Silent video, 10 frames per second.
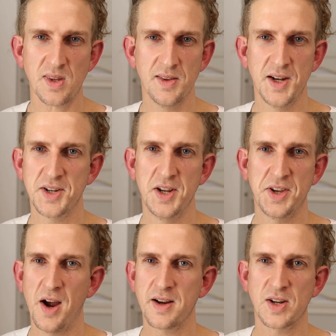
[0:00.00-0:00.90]
It's just a
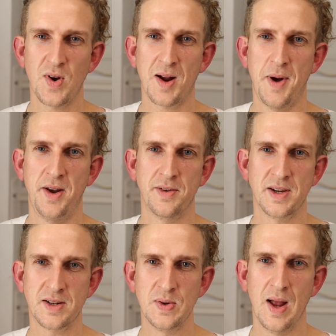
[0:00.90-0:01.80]
tiny trackpad on
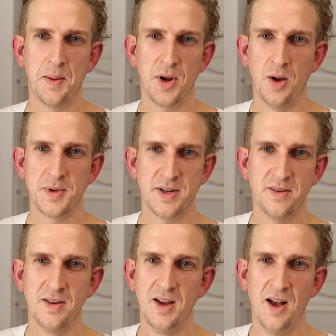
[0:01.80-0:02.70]
these new laptops,
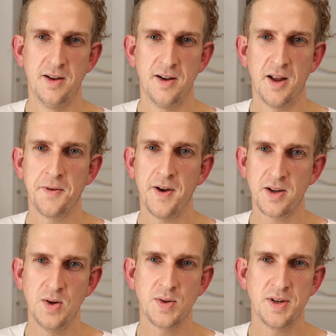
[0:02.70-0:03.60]
and I find
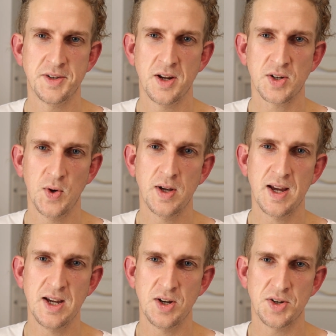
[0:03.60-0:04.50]
using the touchscreen
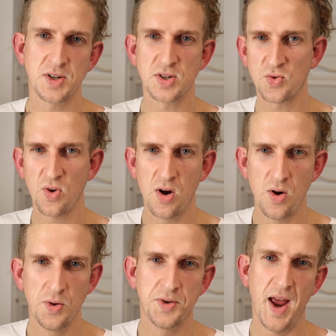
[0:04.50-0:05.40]
easier to
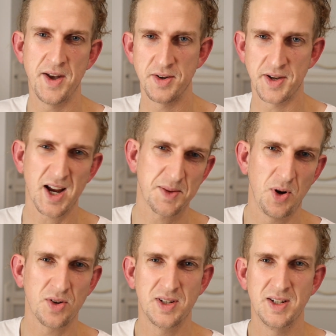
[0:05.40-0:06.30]
scroll, to enter text
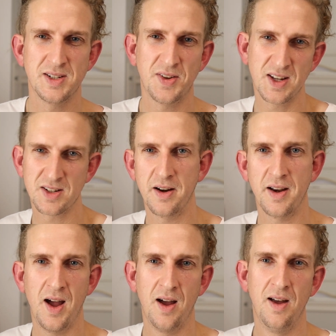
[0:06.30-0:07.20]
boxes, things like
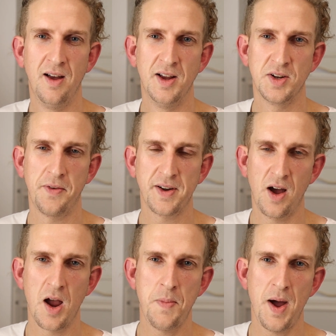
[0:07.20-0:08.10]
that. So I think the
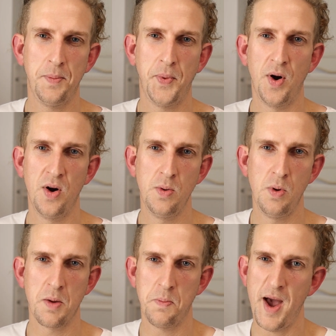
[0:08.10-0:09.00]
iPad Pro,
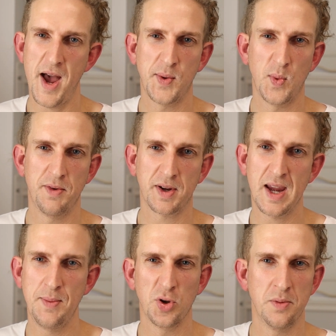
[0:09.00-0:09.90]
like paired with a
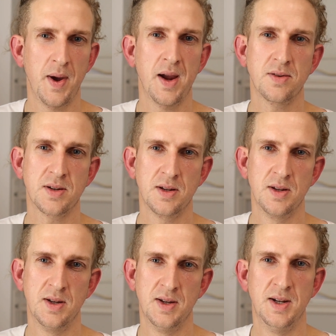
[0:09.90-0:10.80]
keyboard and mouse,
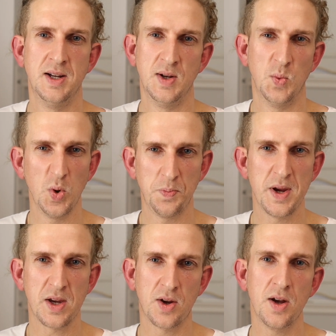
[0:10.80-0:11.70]
would
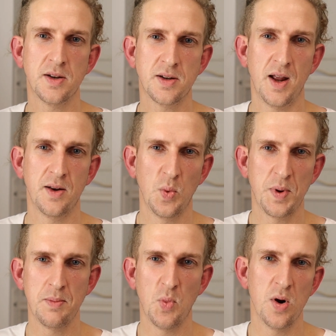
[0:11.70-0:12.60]
be good and would
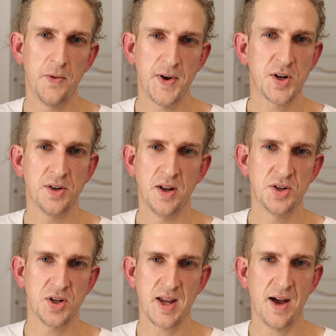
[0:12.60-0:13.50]
be more efficient than
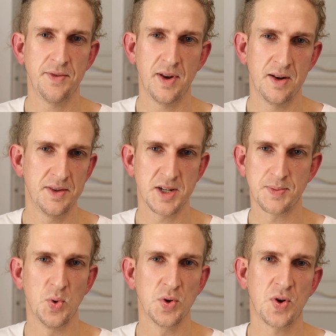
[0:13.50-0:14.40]
just having the
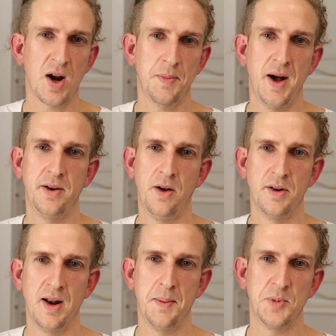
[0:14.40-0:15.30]
small trackpad on a
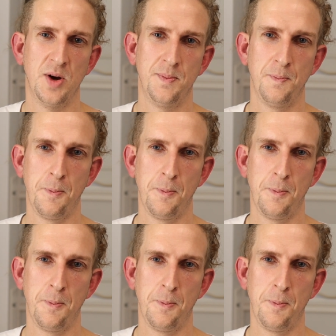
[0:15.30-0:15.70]
laptop.